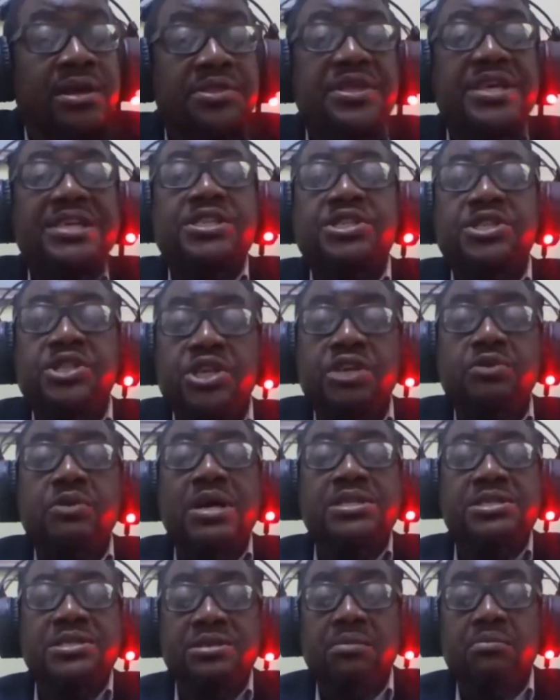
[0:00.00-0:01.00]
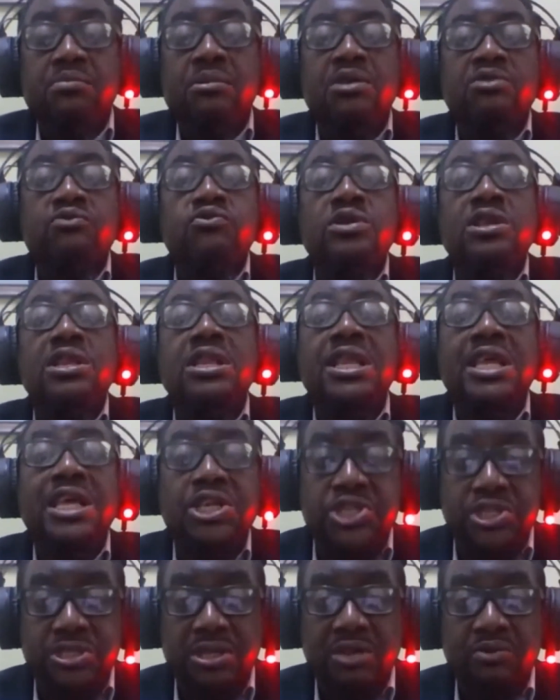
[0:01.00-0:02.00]
they see you as someone
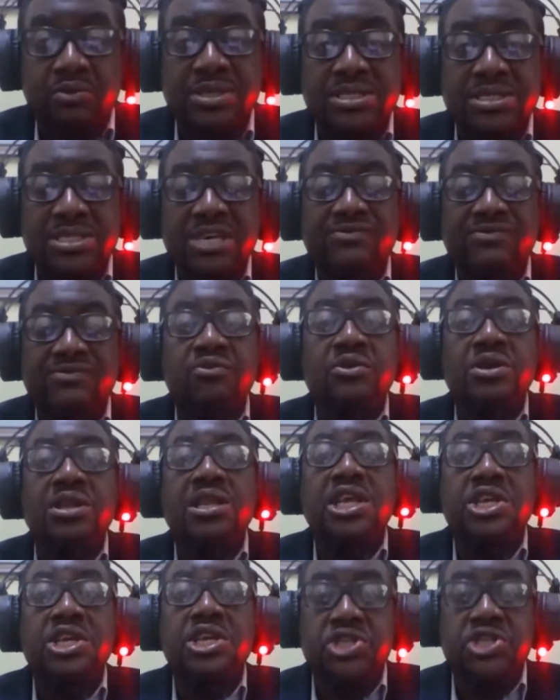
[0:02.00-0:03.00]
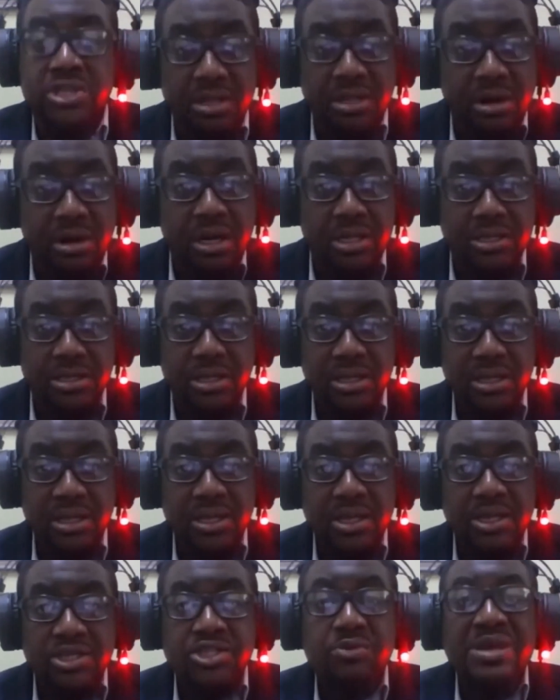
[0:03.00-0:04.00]
relational. We serve a relational God.
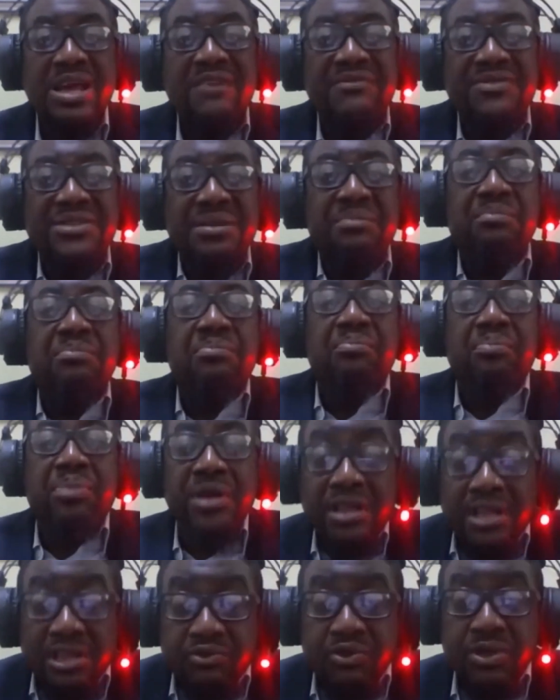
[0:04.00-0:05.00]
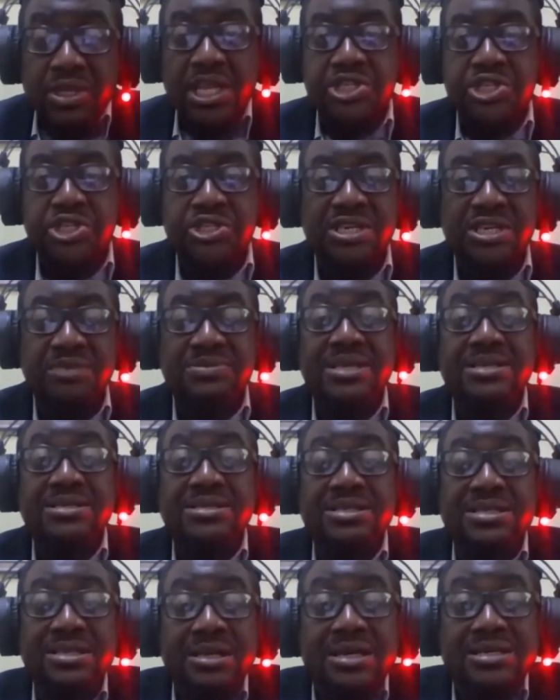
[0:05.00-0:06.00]
So we have to build relationships
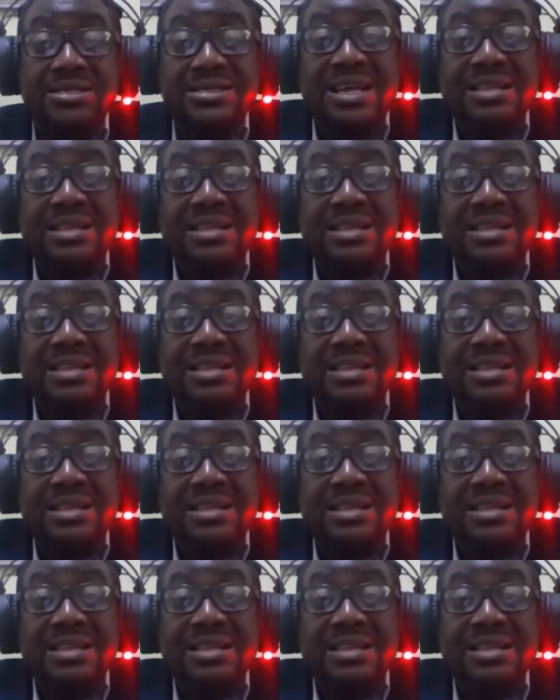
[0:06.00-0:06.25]
in circles